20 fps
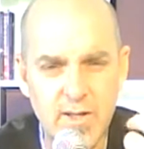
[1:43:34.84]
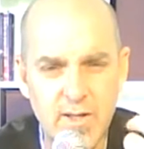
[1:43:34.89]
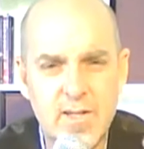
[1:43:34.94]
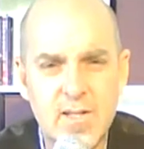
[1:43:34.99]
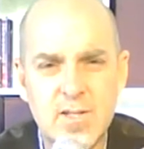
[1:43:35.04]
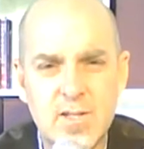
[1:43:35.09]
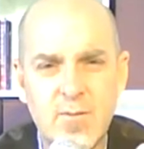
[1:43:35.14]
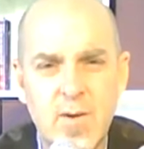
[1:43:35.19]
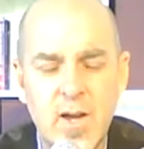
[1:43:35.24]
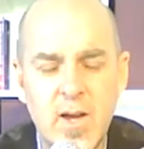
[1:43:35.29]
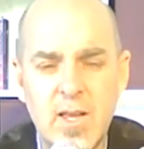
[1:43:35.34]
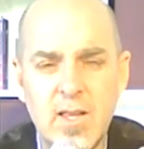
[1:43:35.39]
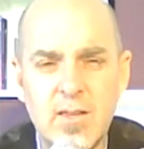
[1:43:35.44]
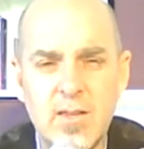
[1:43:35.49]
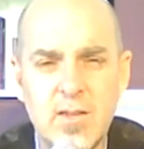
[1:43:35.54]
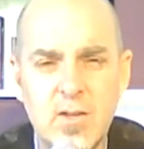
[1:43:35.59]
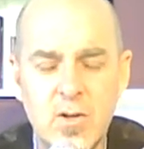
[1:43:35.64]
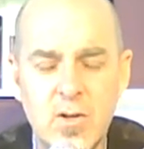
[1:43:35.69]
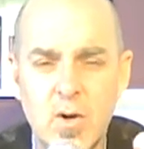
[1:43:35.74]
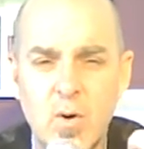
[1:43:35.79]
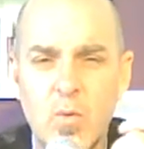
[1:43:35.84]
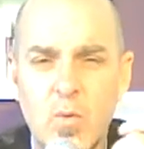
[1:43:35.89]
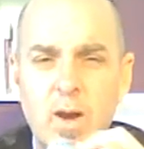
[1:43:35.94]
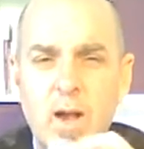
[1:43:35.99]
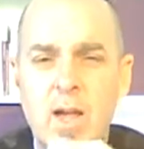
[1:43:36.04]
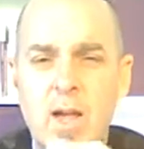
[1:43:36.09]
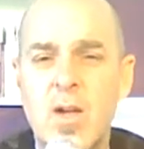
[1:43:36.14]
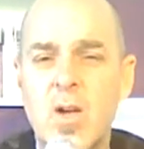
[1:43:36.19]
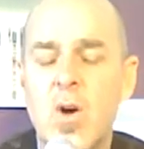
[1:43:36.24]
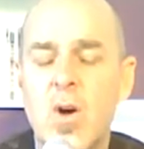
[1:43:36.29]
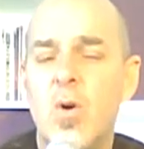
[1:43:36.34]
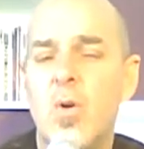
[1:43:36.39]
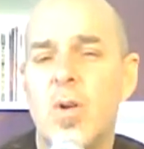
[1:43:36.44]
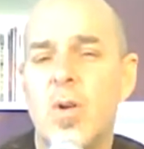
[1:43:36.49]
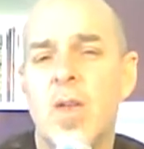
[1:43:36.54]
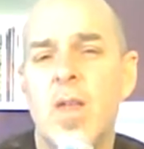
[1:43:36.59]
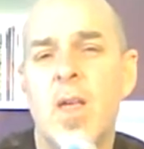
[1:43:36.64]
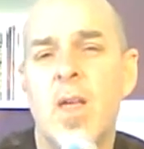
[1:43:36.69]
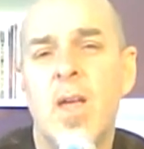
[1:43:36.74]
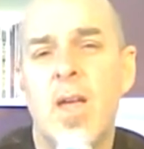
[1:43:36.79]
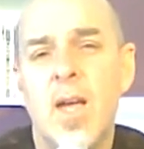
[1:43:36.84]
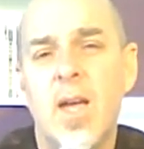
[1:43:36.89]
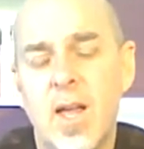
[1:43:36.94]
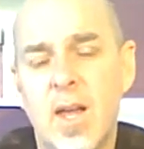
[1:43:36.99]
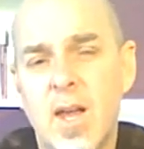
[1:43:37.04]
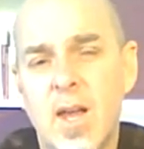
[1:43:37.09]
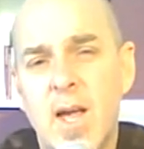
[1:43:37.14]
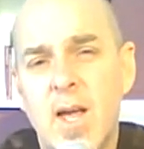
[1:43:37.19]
release faith. You know, when I go and,